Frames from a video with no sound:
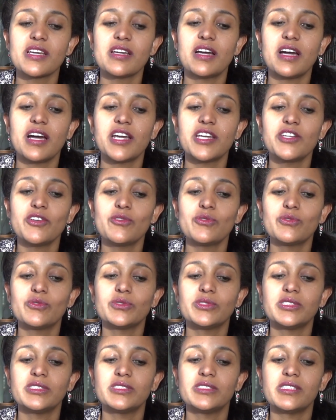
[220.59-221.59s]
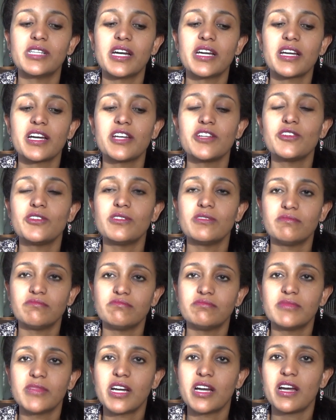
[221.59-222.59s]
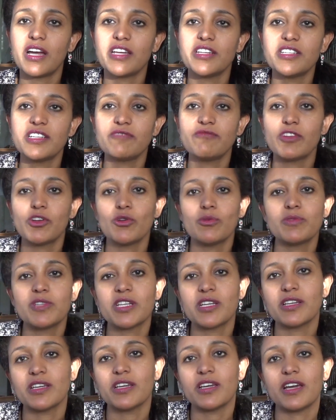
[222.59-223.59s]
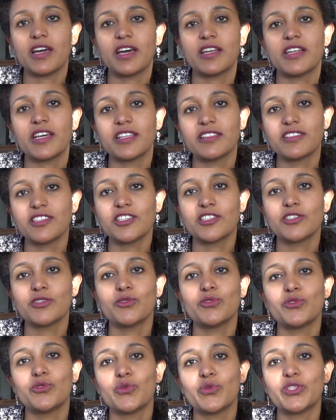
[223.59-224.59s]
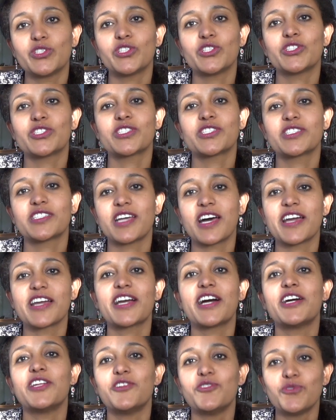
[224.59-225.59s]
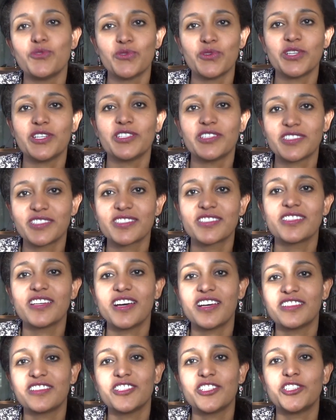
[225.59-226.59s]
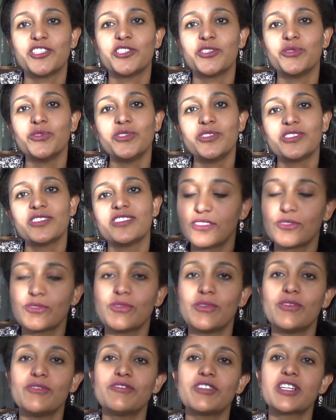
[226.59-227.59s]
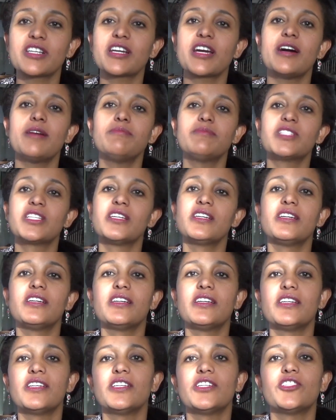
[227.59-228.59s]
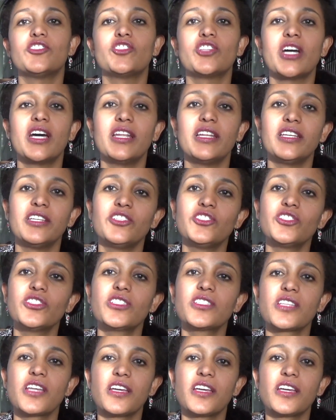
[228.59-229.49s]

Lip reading: I know I can. I developed an attitude which is I can do it attitude to overcome the challenges.